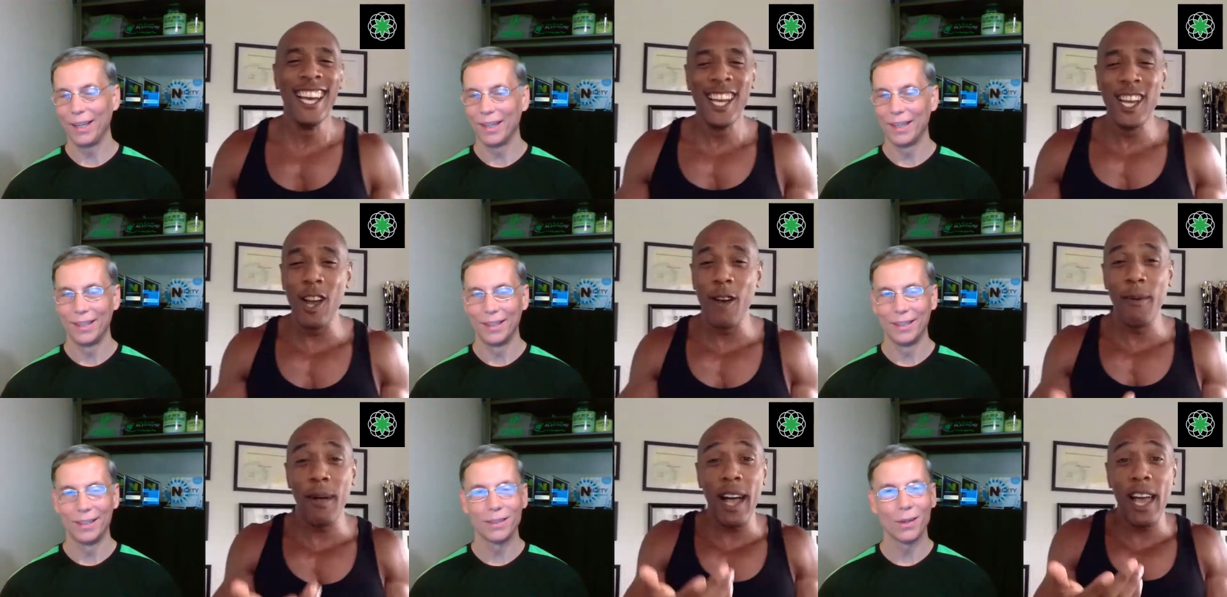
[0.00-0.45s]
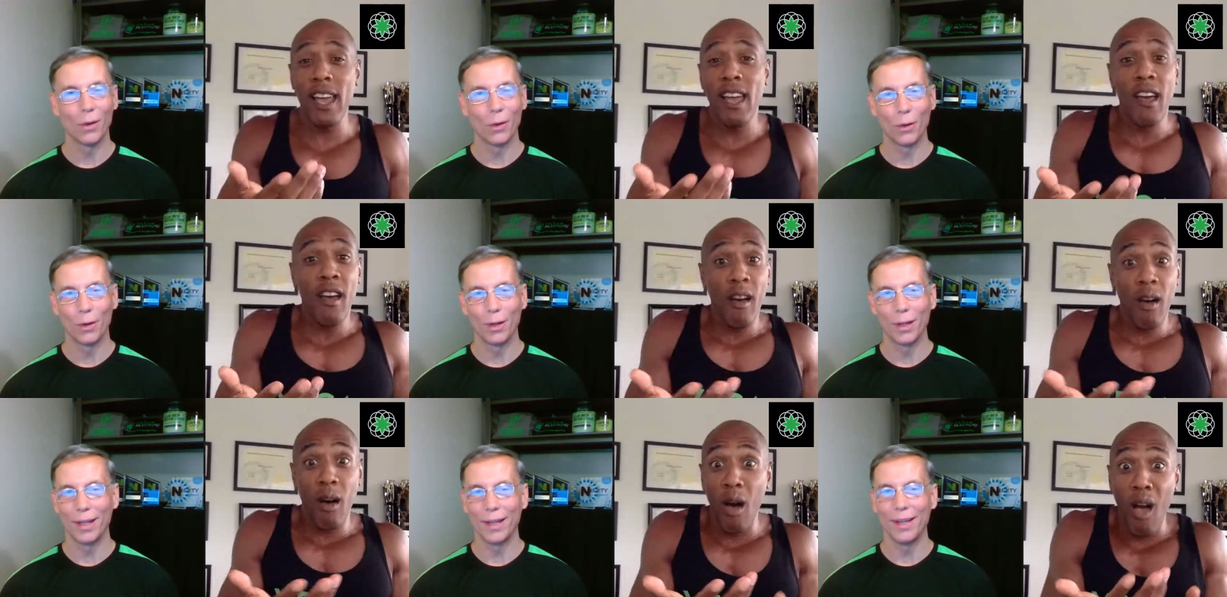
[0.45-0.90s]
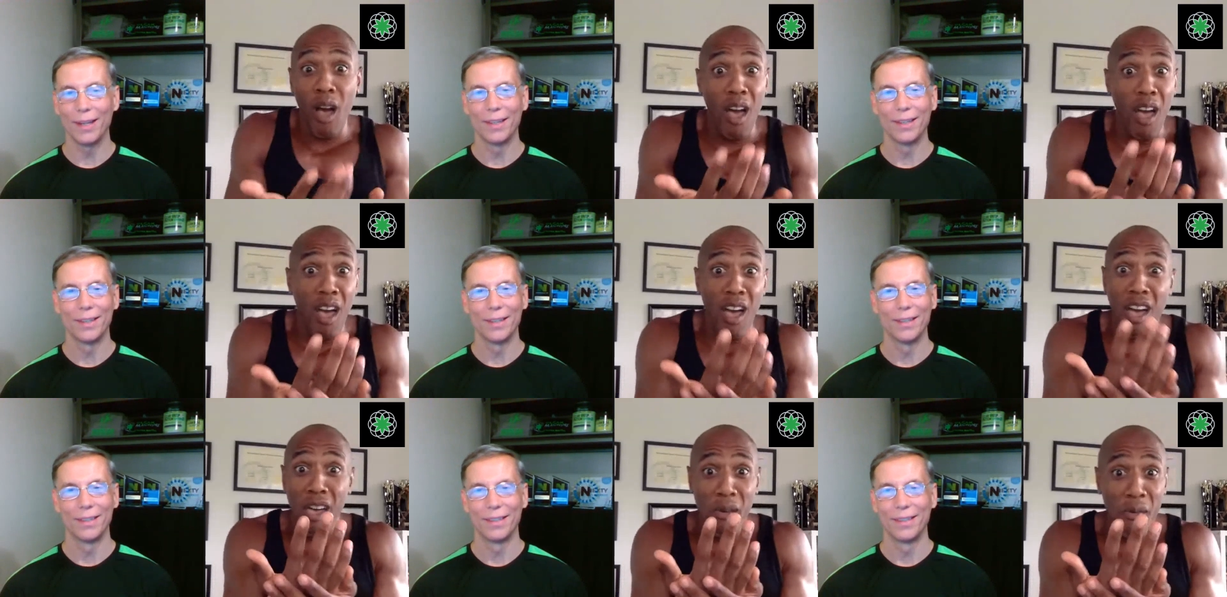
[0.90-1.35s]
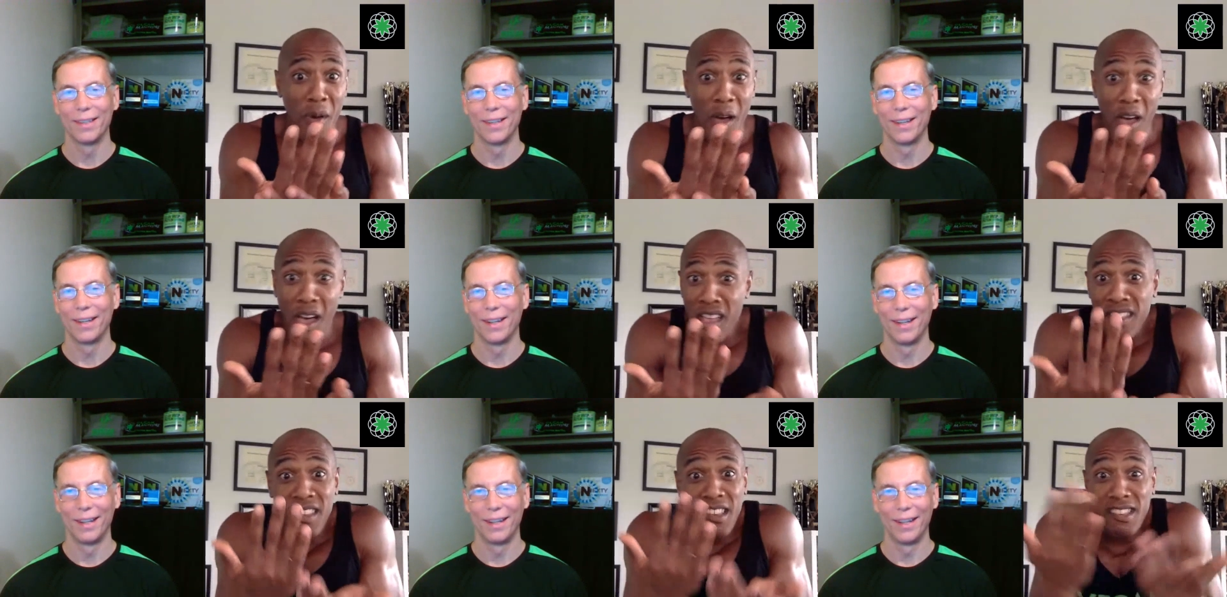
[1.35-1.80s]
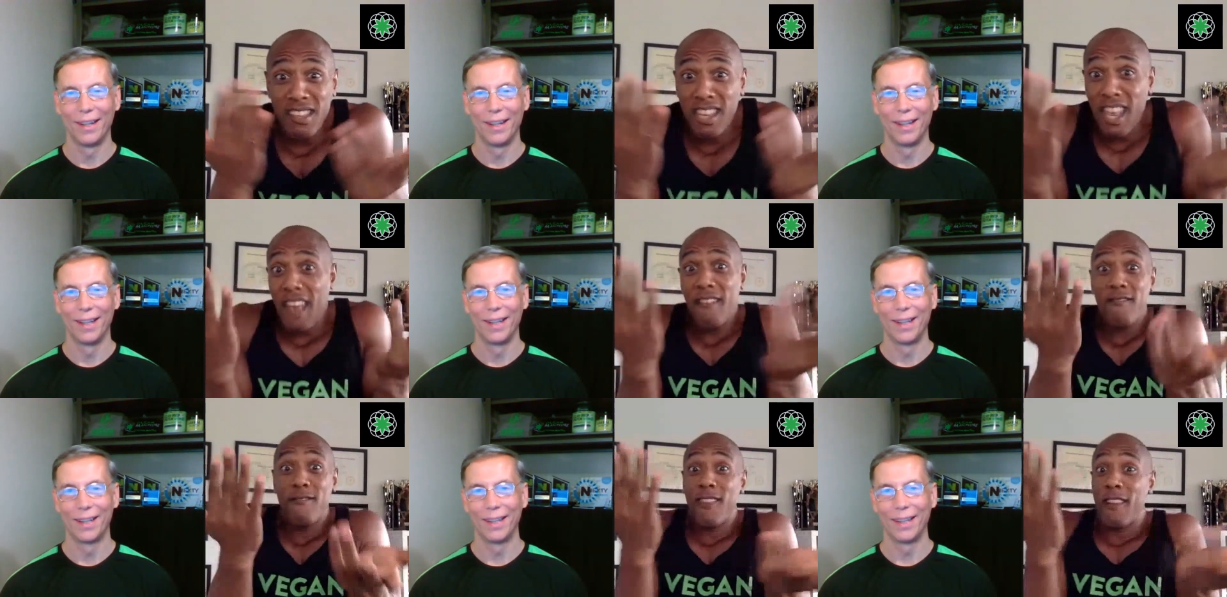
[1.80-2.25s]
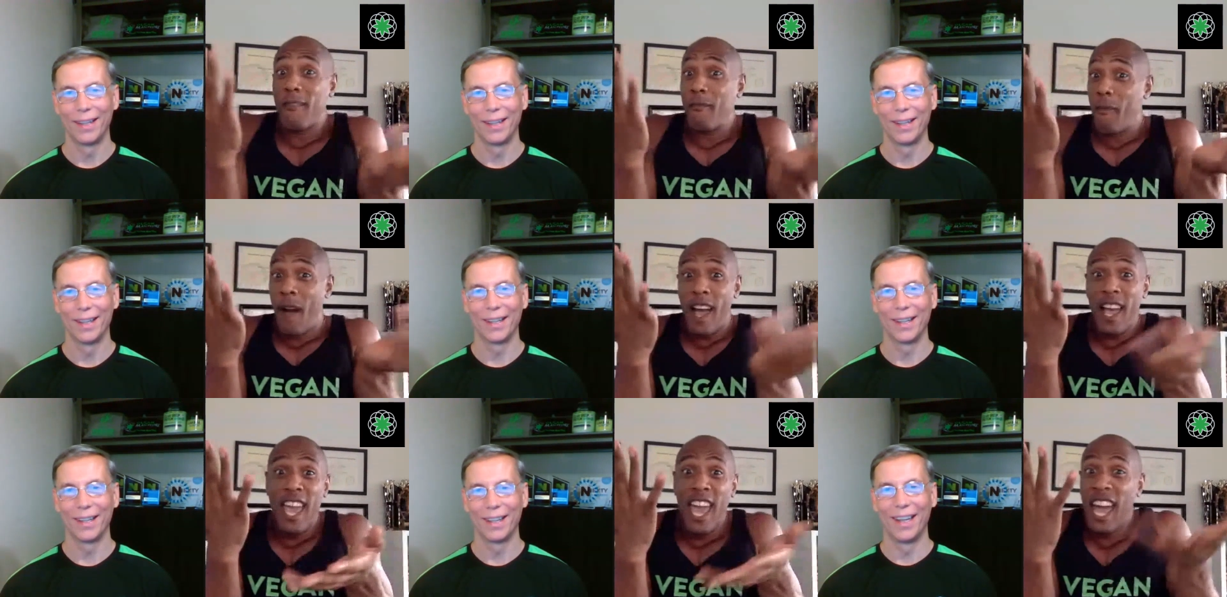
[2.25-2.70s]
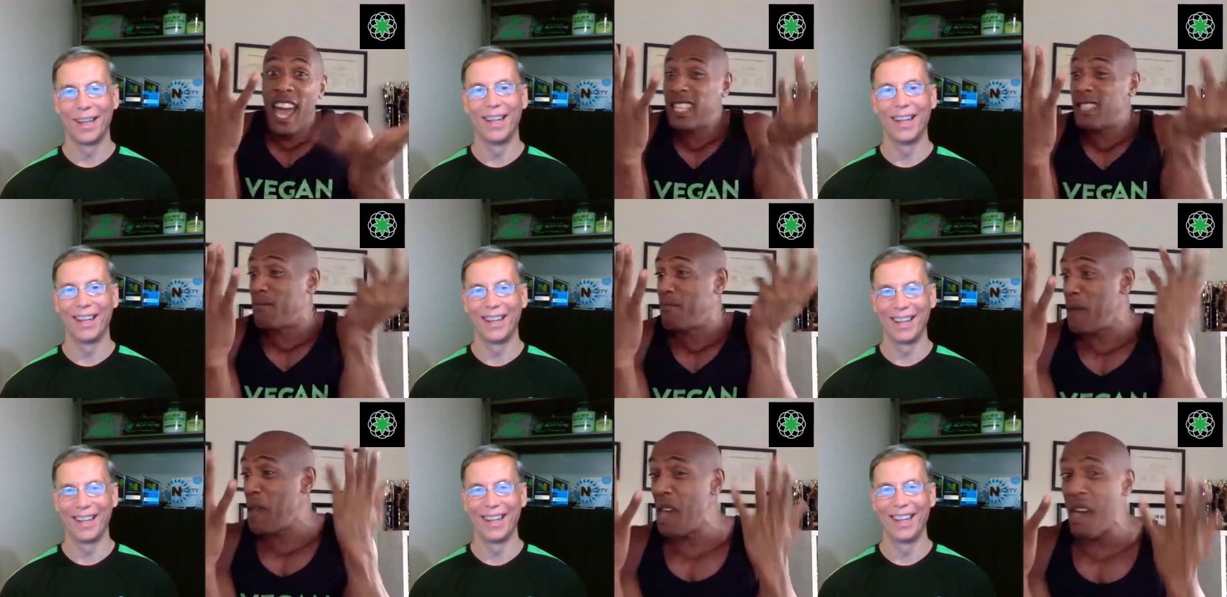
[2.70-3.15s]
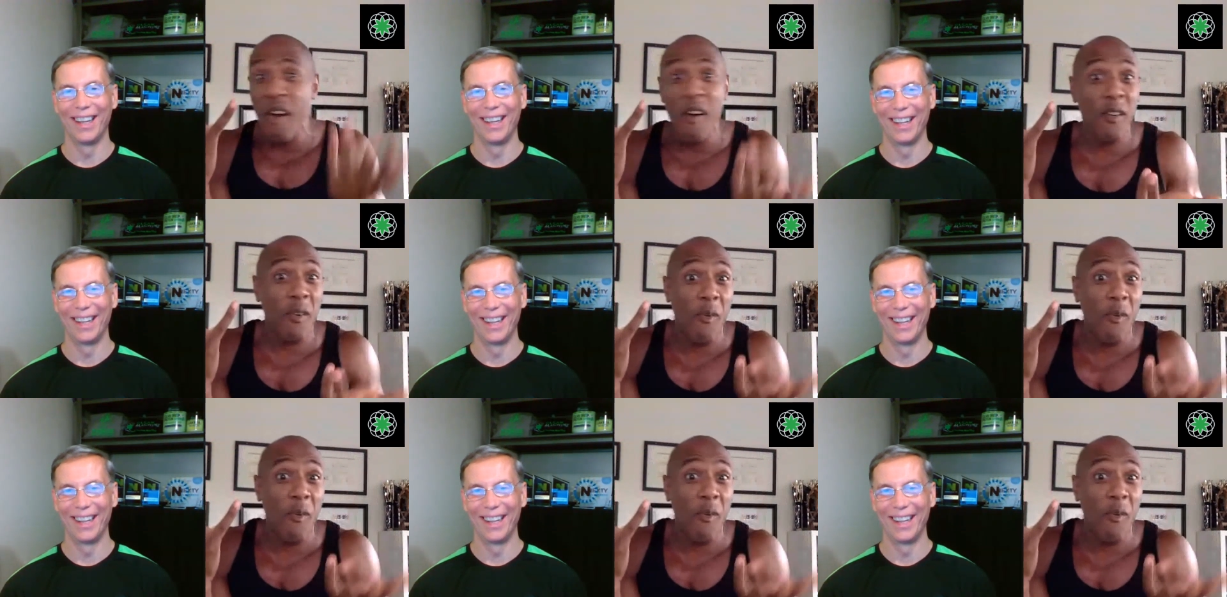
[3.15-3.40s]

Speaker 1: You're like, why has milk?